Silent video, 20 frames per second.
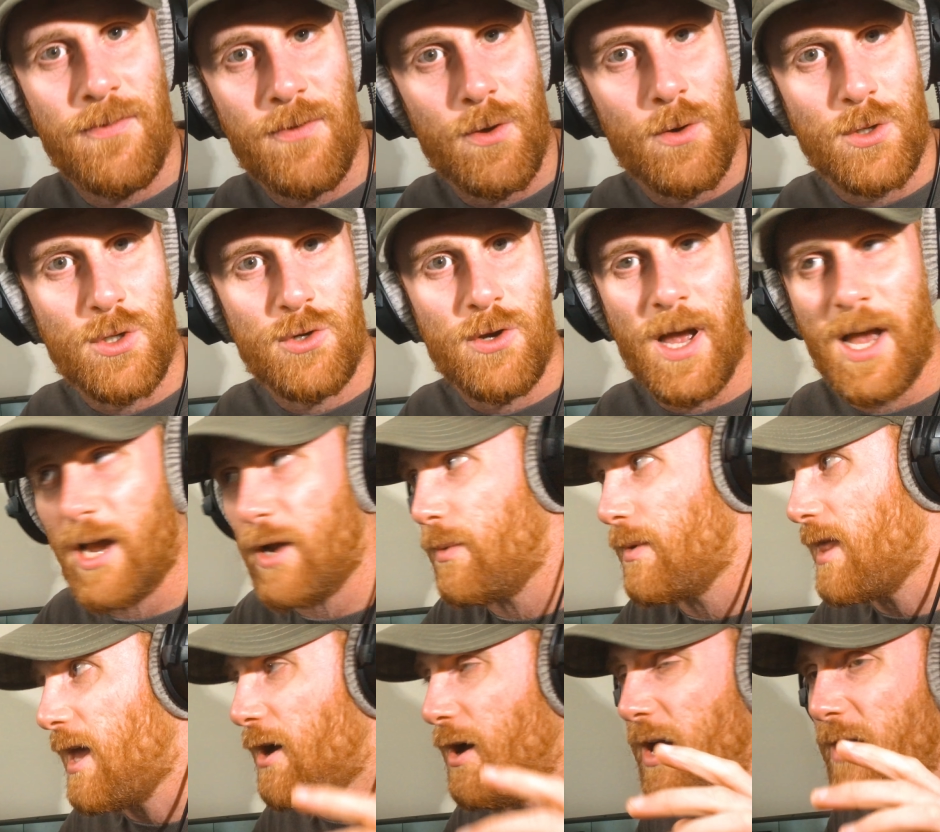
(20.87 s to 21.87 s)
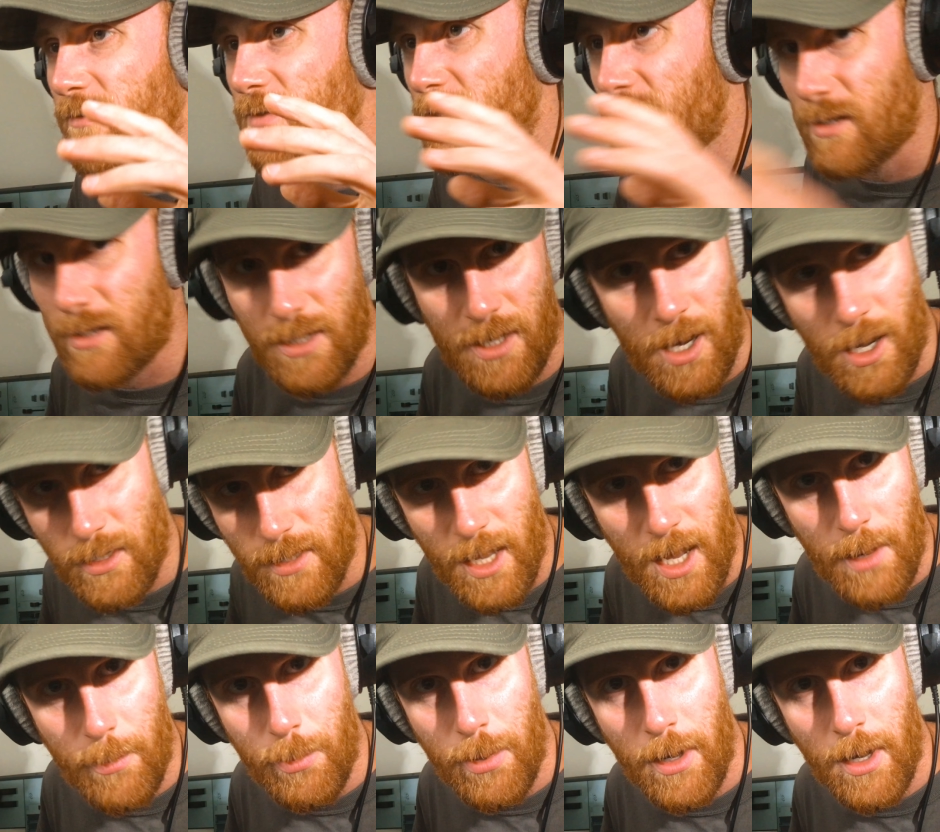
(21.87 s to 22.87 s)
of your track without having to cut it
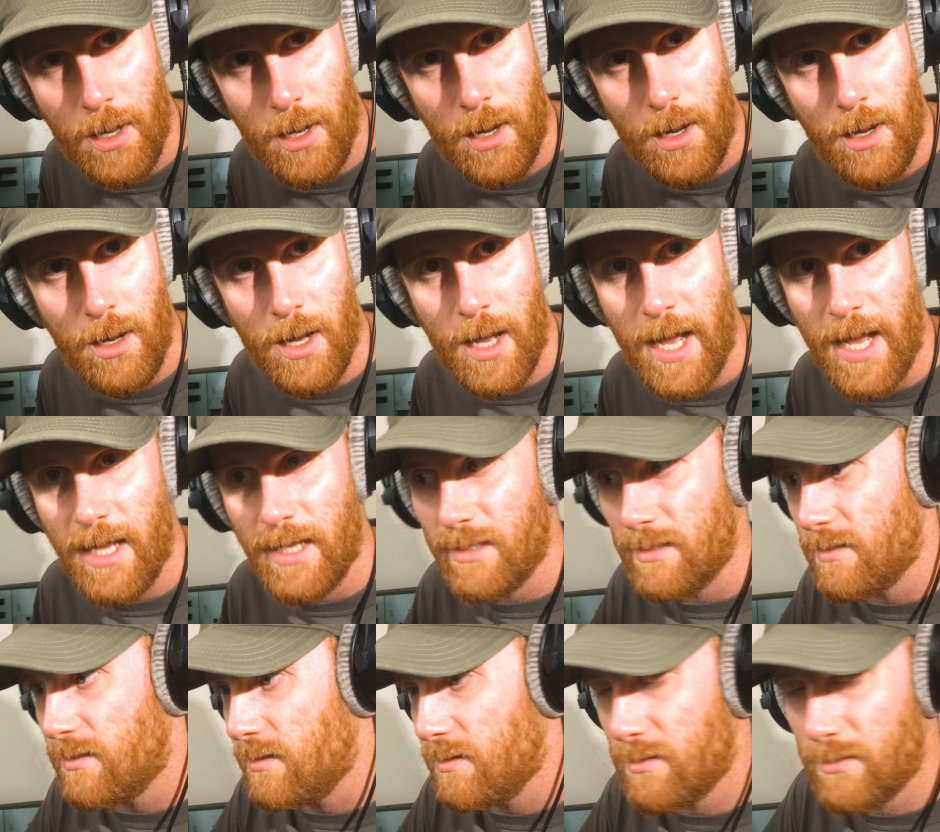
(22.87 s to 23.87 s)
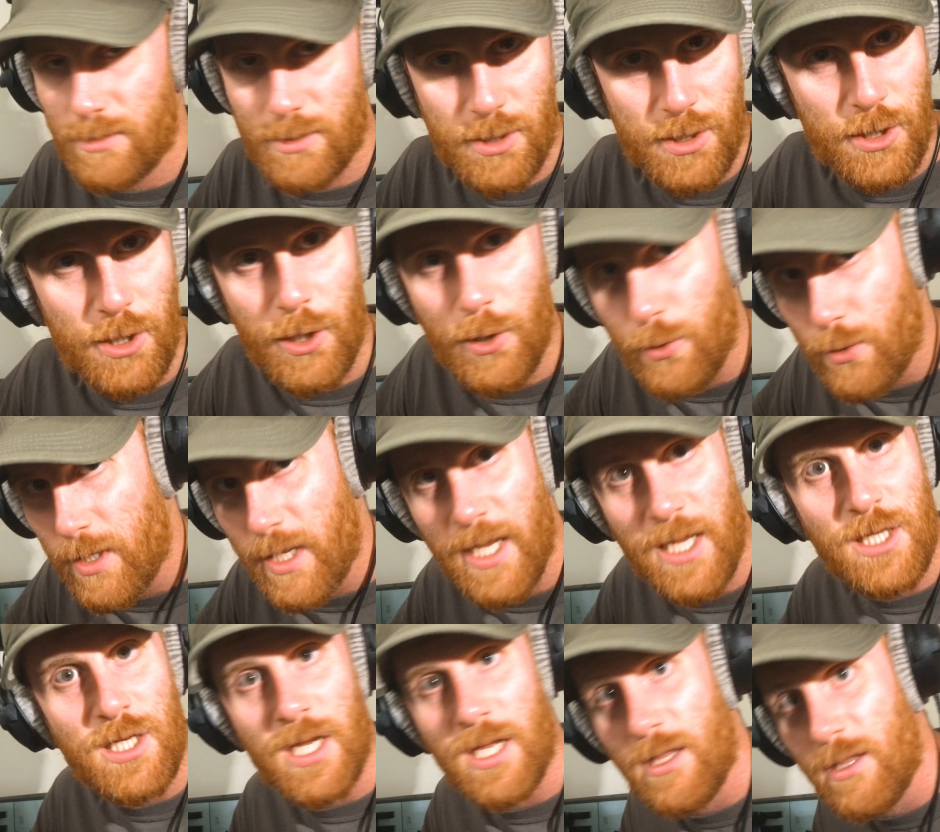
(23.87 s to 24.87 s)
apart and tune
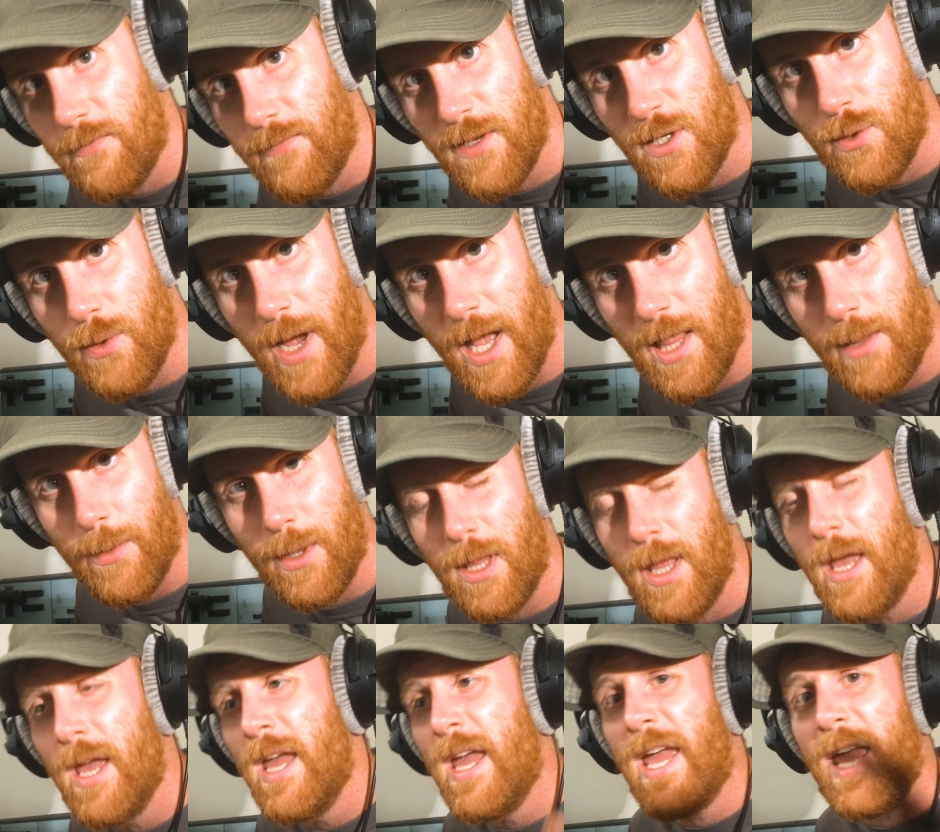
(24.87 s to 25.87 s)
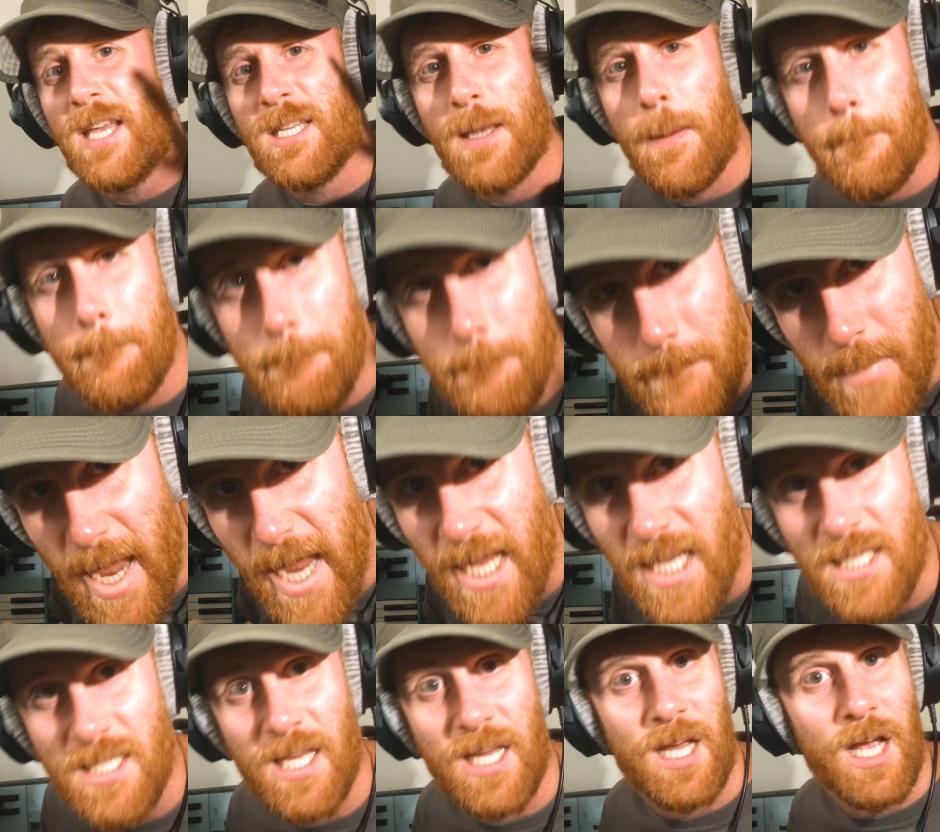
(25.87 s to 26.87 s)
each individual element is
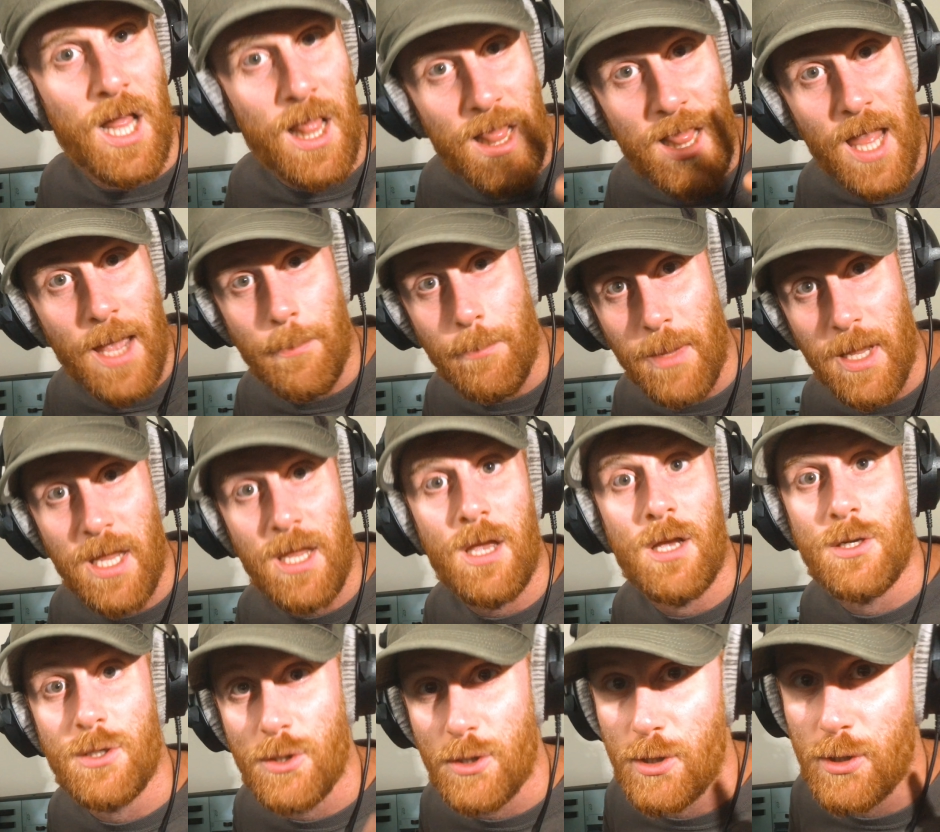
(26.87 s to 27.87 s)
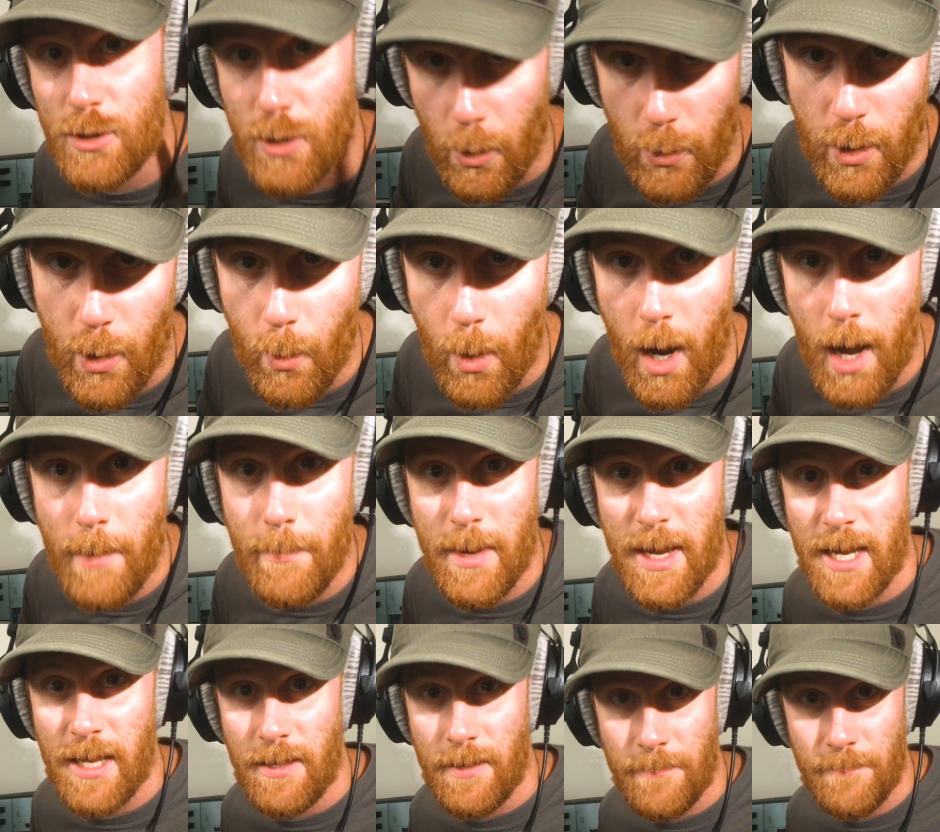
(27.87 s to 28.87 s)
amazing. Let me show you what I
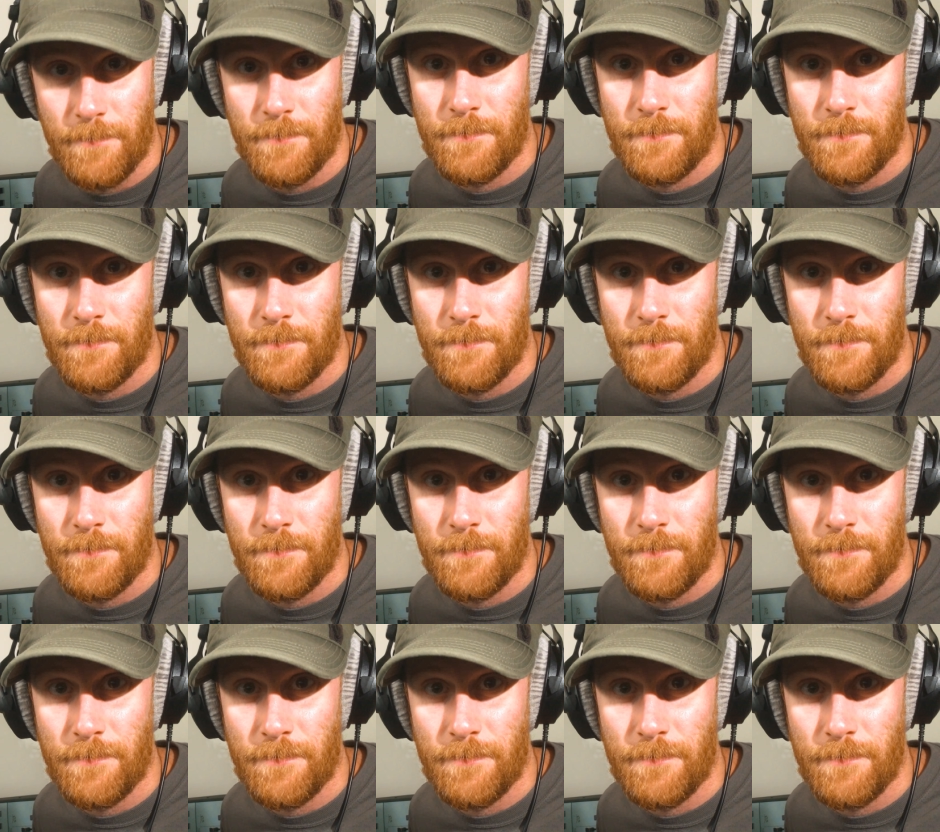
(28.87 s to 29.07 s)
mean.